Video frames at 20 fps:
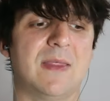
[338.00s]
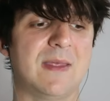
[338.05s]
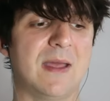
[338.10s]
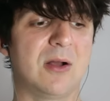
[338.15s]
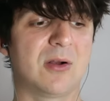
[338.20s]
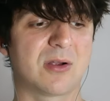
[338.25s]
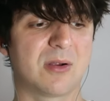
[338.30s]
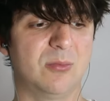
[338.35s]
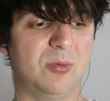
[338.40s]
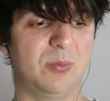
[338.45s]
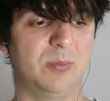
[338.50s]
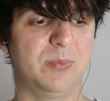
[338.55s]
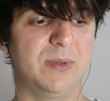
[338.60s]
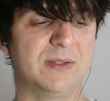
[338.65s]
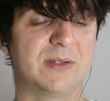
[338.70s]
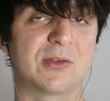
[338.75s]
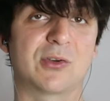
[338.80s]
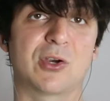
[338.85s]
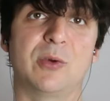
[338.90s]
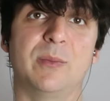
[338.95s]
and the outcome will
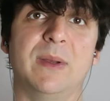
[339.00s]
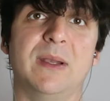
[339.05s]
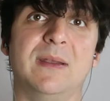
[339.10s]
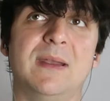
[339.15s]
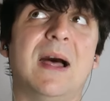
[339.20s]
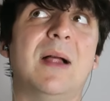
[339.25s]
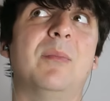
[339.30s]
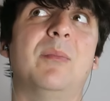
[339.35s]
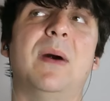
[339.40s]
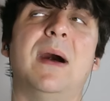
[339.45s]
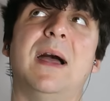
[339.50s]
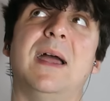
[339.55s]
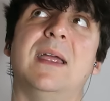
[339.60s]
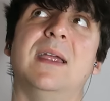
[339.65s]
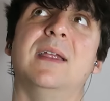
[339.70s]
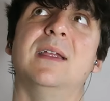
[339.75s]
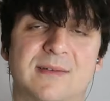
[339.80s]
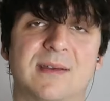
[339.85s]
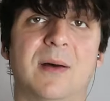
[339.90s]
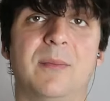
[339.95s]
be determined not
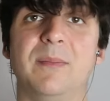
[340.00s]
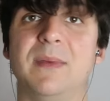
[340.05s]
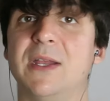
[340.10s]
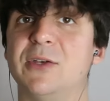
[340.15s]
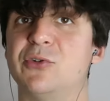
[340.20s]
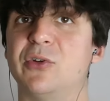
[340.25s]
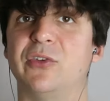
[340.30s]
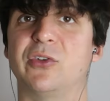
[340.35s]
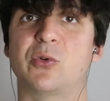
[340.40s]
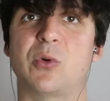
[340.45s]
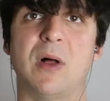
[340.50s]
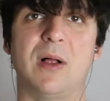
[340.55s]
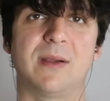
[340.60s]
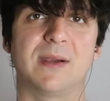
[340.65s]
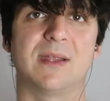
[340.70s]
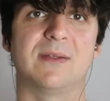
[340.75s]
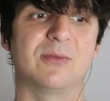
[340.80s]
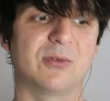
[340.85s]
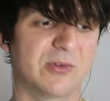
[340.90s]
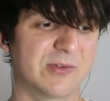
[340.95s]
by some intrinsic
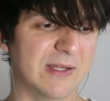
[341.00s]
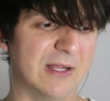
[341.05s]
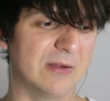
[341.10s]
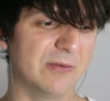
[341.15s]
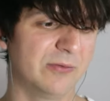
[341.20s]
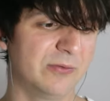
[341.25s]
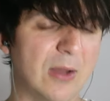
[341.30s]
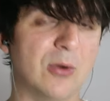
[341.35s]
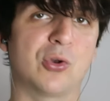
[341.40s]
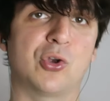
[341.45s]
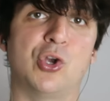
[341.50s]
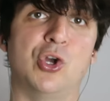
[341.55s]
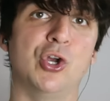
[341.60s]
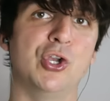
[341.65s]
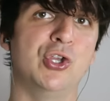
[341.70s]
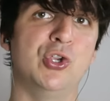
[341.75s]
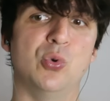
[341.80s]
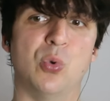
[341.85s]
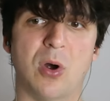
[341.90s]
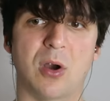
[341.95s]
quality of yourself, how
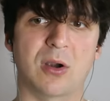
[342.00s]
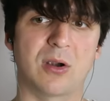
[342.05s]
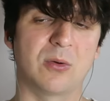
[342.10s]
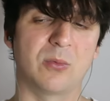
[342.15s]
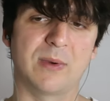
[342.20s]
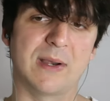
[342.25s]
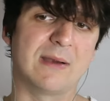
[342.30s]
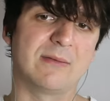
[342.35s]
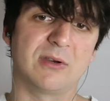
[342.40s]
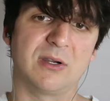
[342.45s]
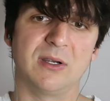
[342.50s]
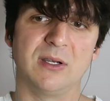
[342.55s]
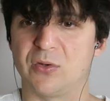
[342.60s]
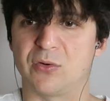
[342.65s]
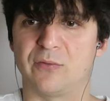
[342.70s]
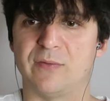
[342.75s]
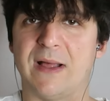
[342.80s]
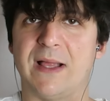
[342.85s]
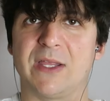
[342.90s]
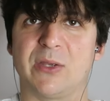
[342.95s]
good you are or whatever,
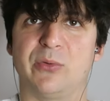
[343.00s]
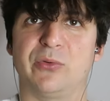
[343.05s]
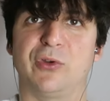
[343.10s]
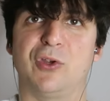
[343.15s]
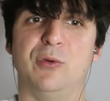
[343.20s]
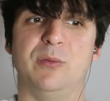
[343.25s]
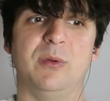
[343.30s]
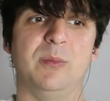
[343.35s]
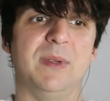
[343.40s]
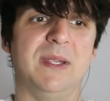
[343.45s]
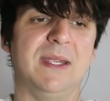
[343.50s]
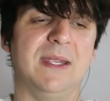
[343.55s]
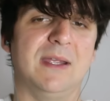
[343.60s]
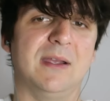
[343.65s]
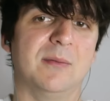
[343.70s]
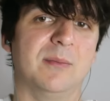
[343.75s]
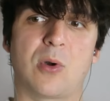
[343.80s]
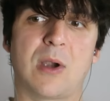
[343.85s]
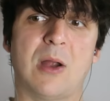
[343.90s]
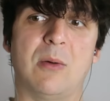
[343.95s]
your value as a human
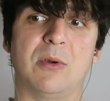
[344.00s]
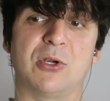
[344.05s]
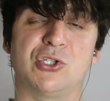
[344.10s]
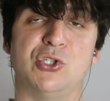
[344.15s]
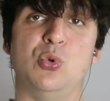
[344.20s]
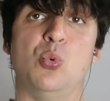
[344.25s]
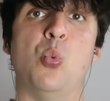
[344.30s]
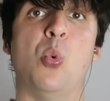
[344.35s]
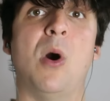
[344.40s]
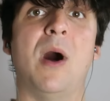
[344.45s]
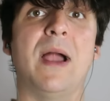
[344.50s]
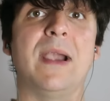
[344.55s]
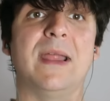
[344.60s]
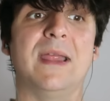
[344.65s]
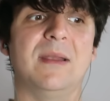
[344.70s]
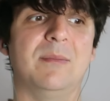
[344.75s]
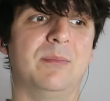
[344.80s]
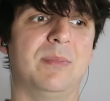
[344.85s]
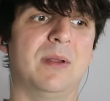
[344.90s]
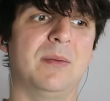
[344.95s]
being or how much you want it,